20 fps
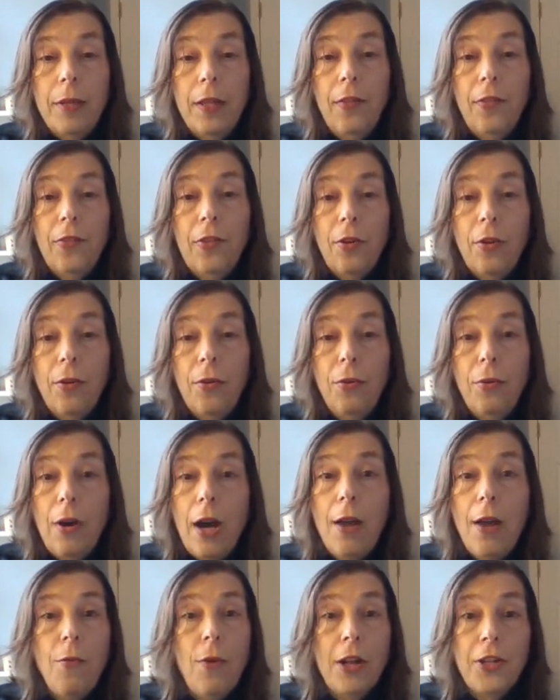And so
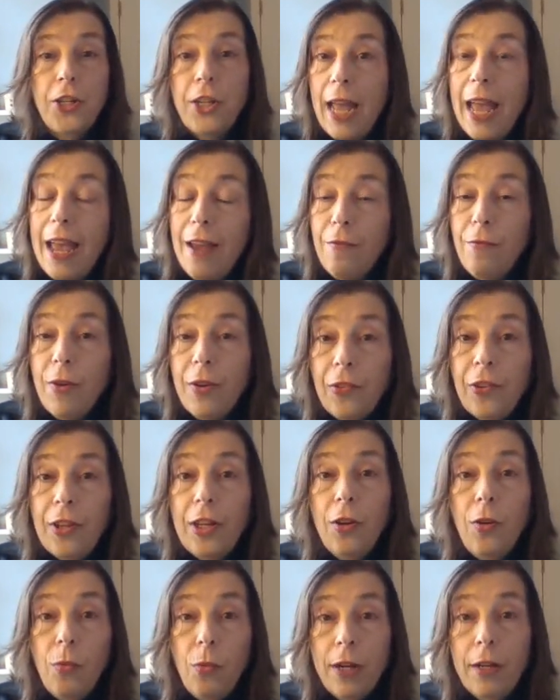I watched every
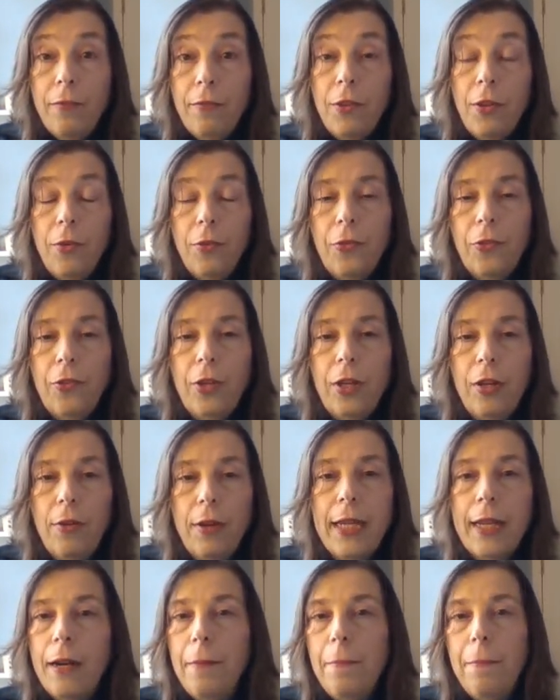single one of those.
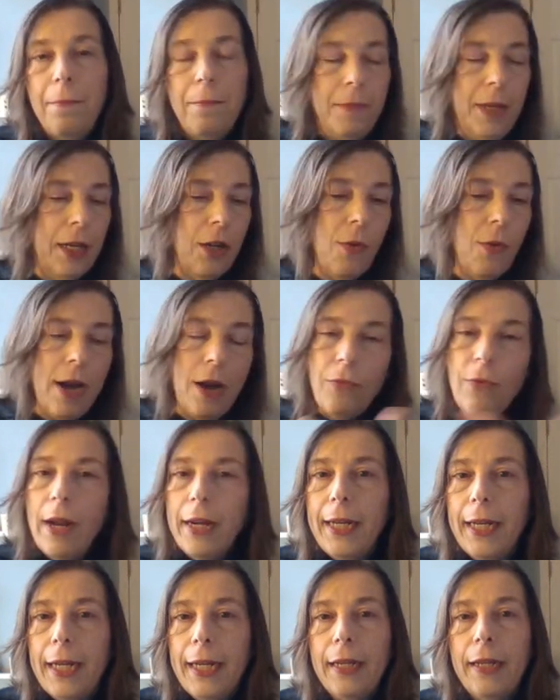I get up, I go out
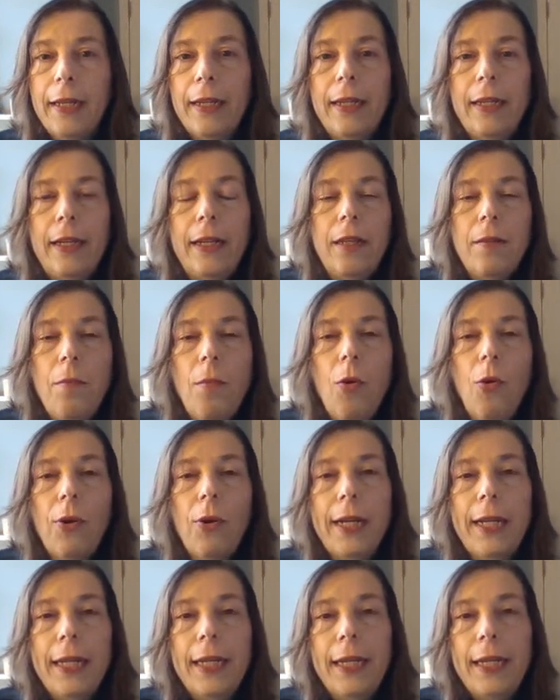running in the
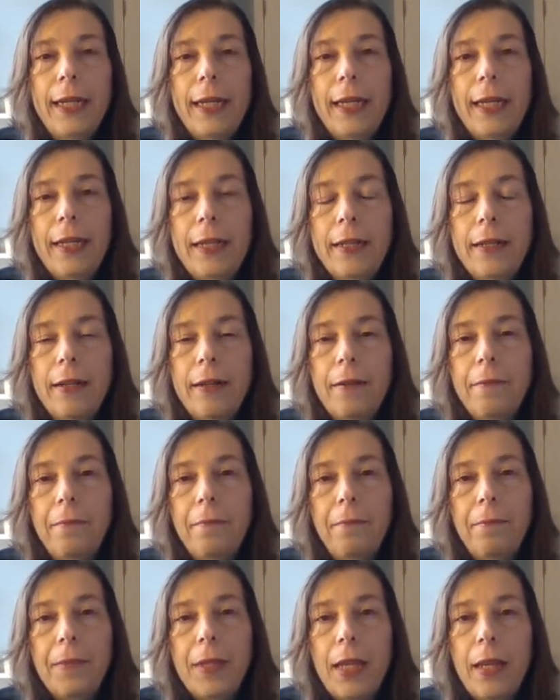morning, and
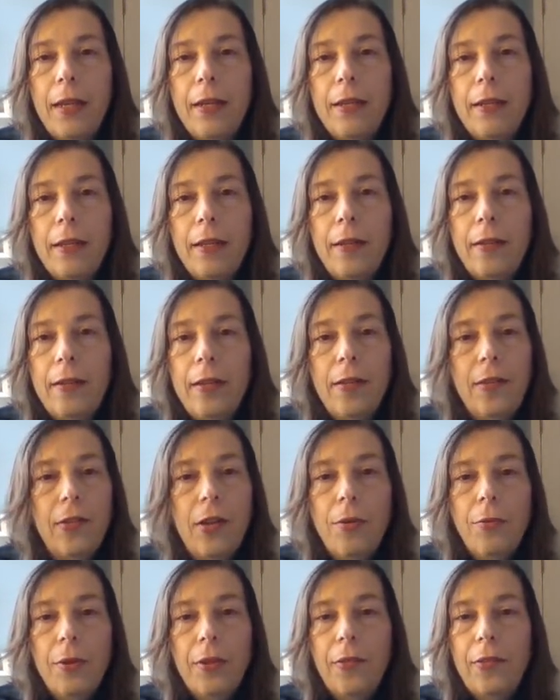it's
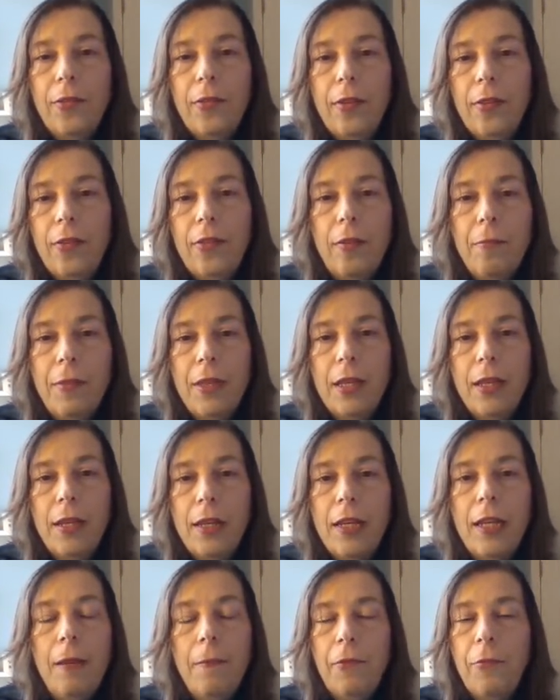always something,
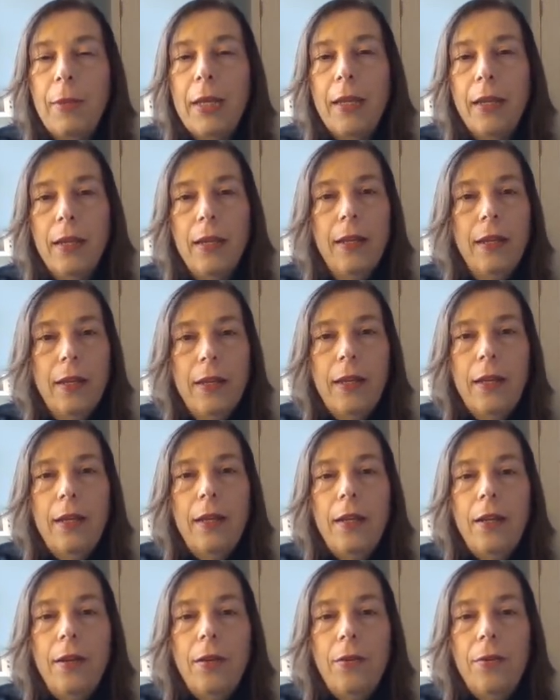it keeps me,
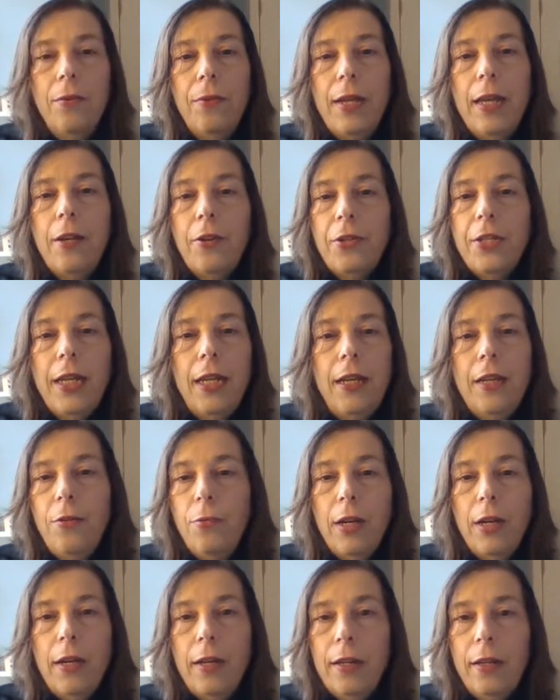
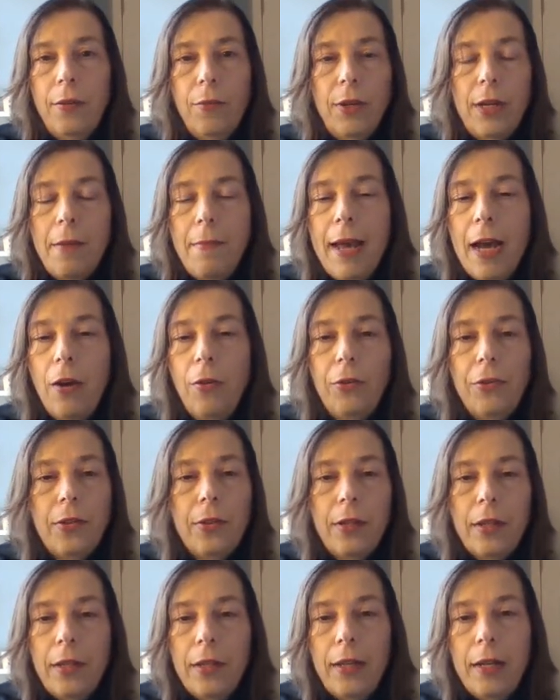entertained when I'm out
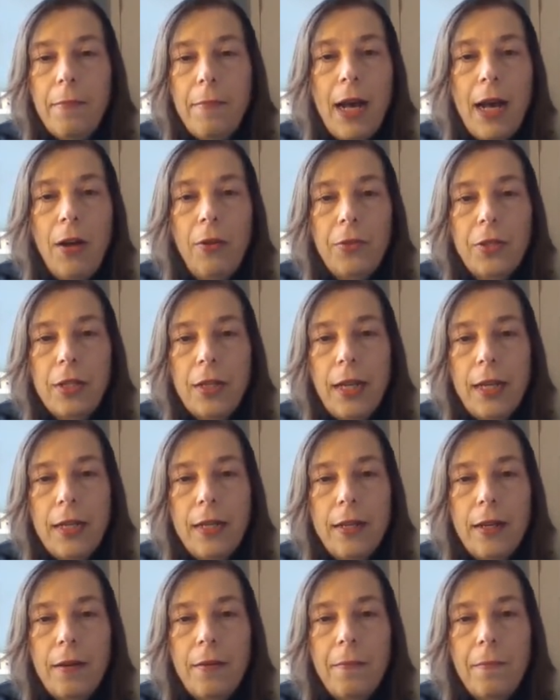and about,
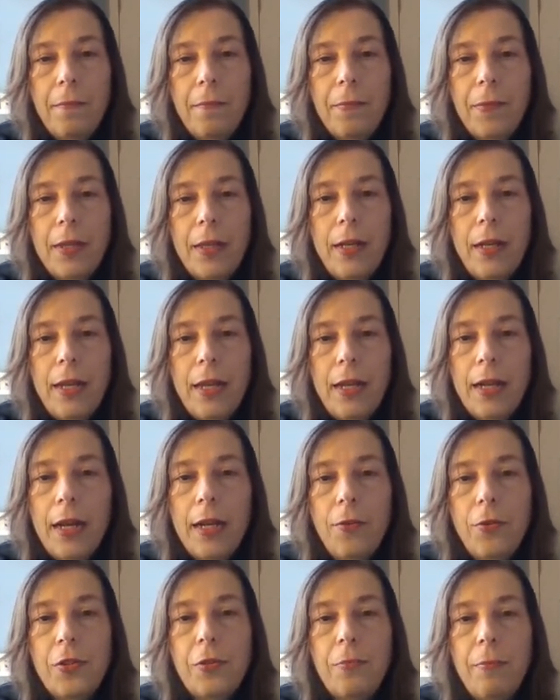and
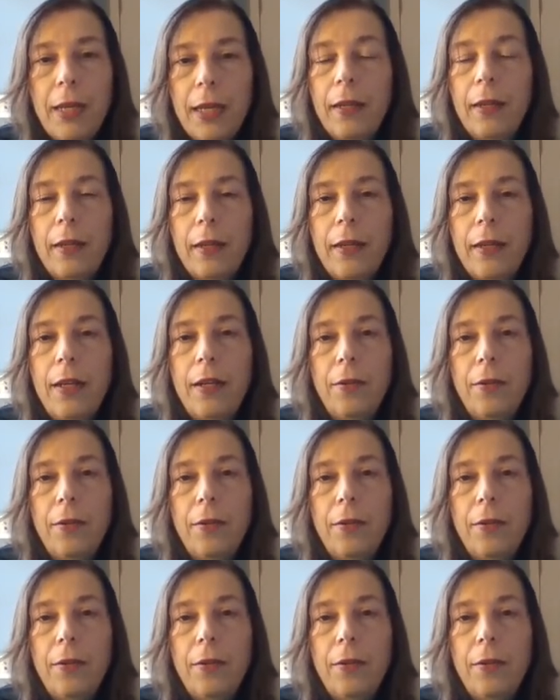I always make